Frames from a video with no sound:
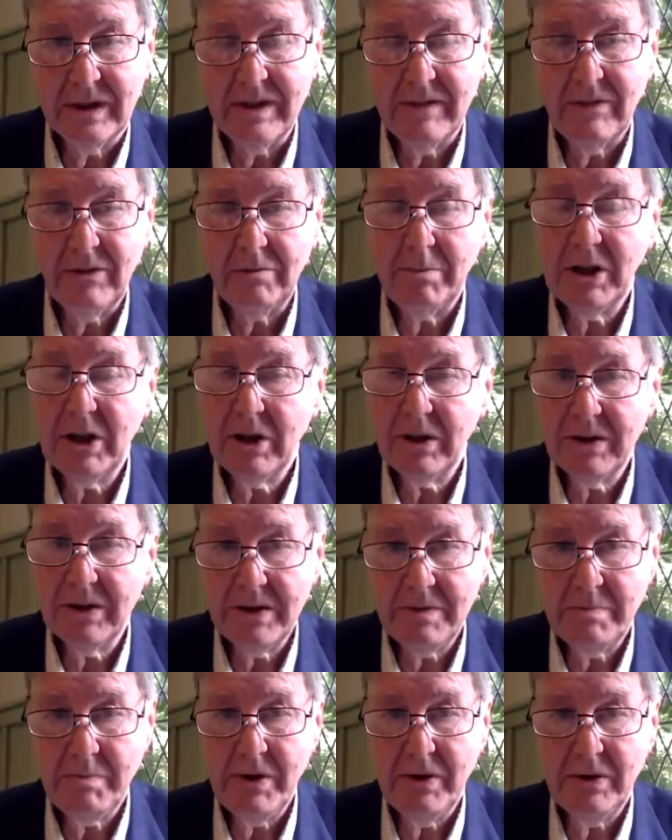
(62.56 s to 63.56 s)
level, but on a
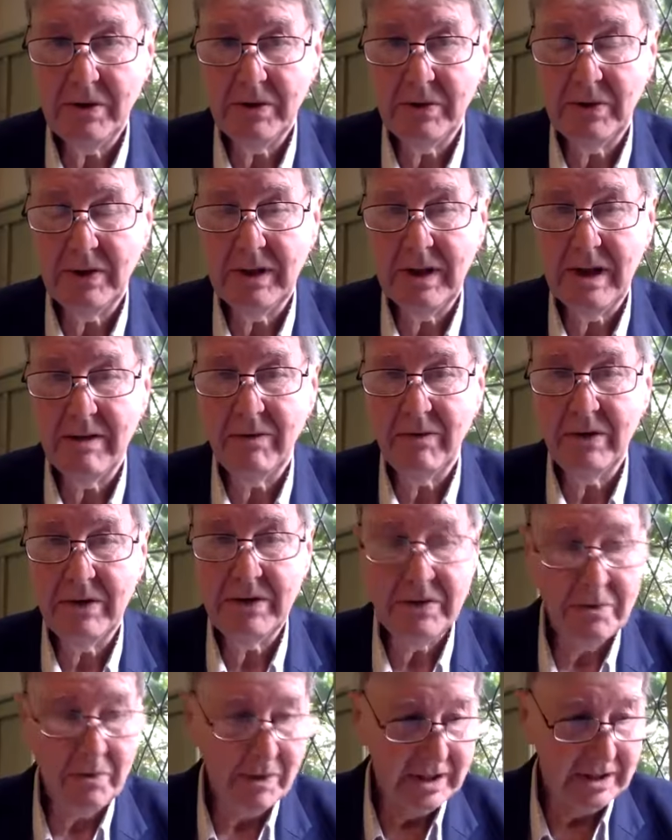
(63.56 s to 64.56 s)
spiritual level
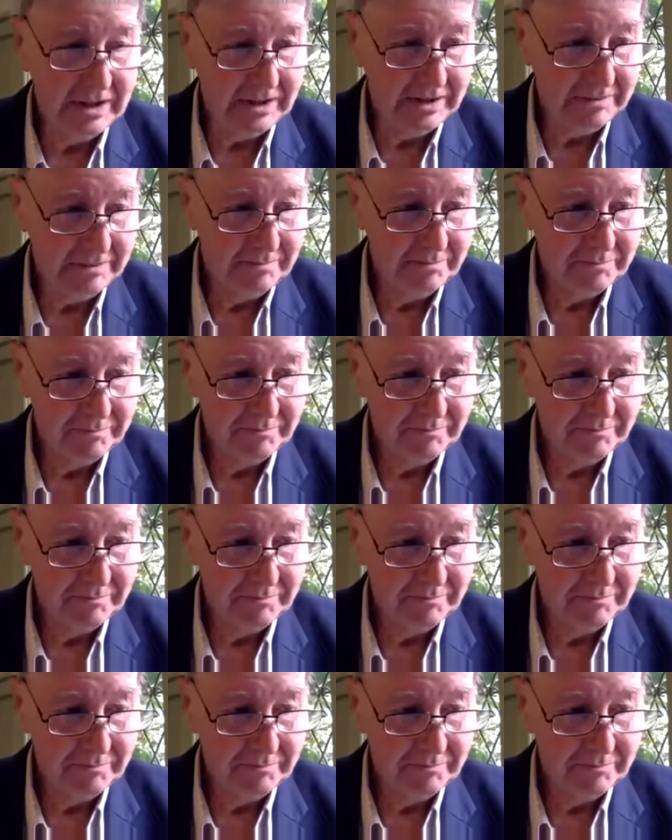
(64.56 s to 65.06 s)
as well.